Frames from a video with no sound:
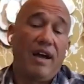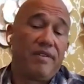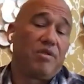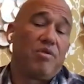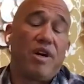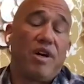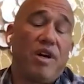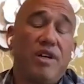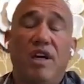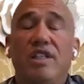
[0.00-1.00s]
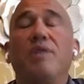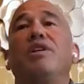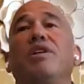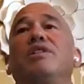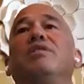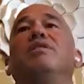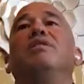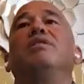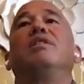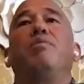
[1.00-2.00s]
that I haven't quite utilized
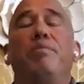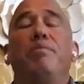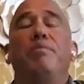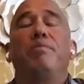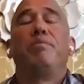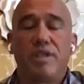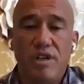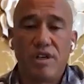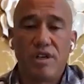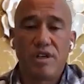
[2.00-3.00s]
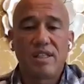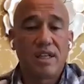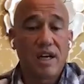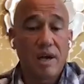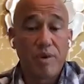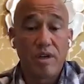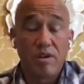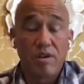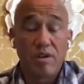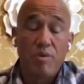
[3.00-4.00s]
yet, which they want me to start
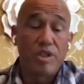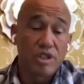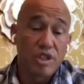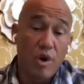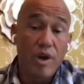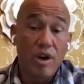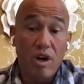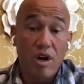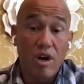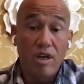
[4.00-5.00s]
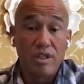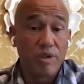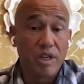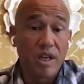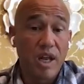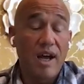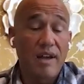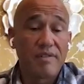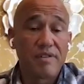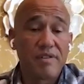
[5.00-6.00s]
utilizing, and I will, which is going on
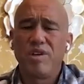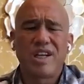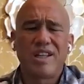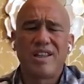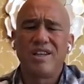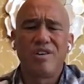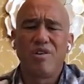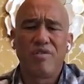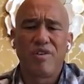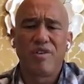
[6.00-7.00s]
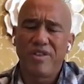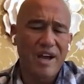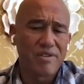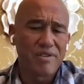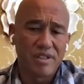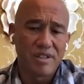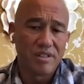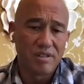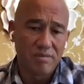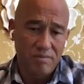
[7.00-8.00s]
and doing live. So once I think you're over
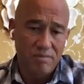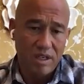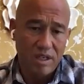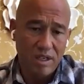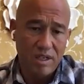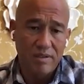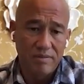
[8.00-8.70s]
1,000